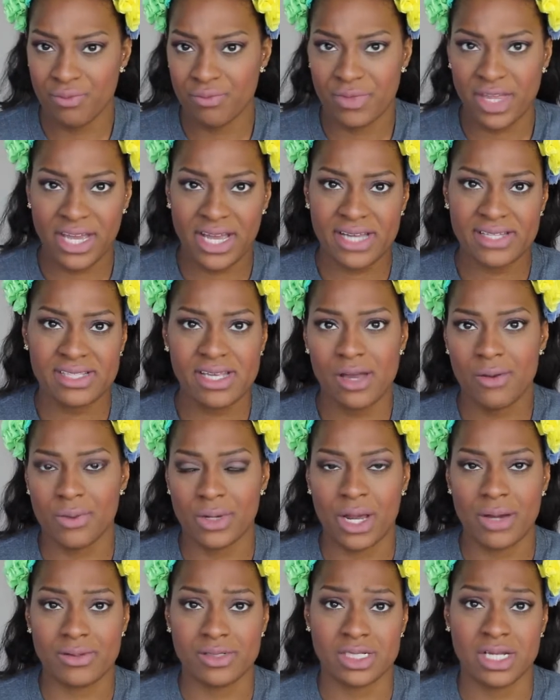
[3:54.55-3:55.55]
like I said, when
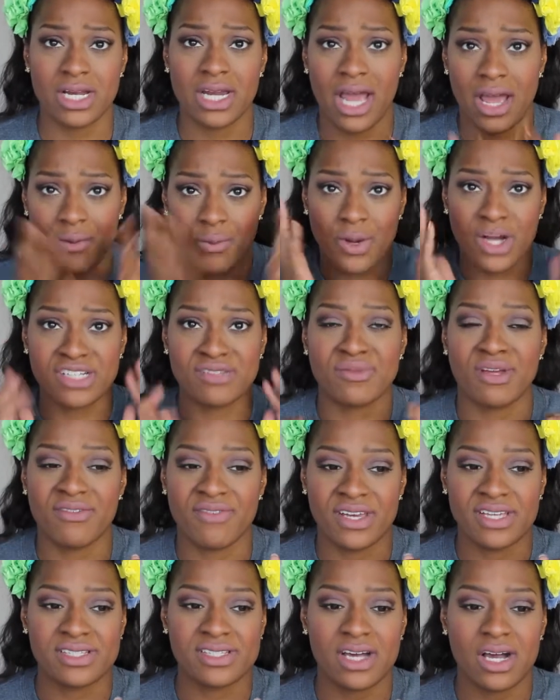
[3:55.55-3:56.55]
I was done, I'd wash my
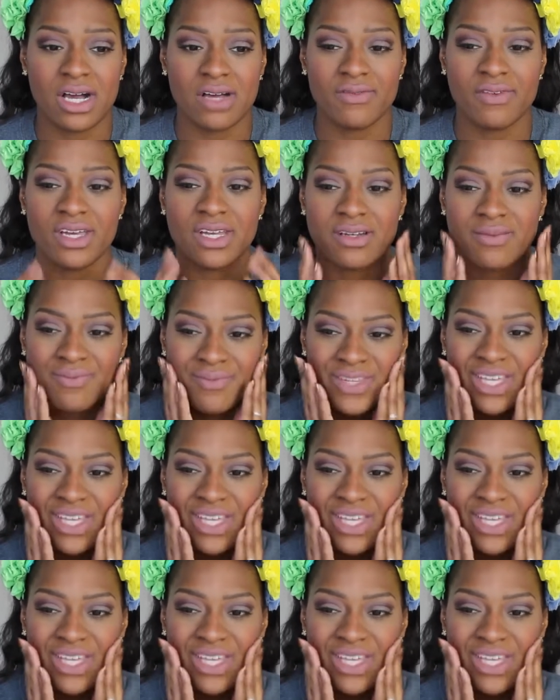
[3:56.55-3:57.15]
face off and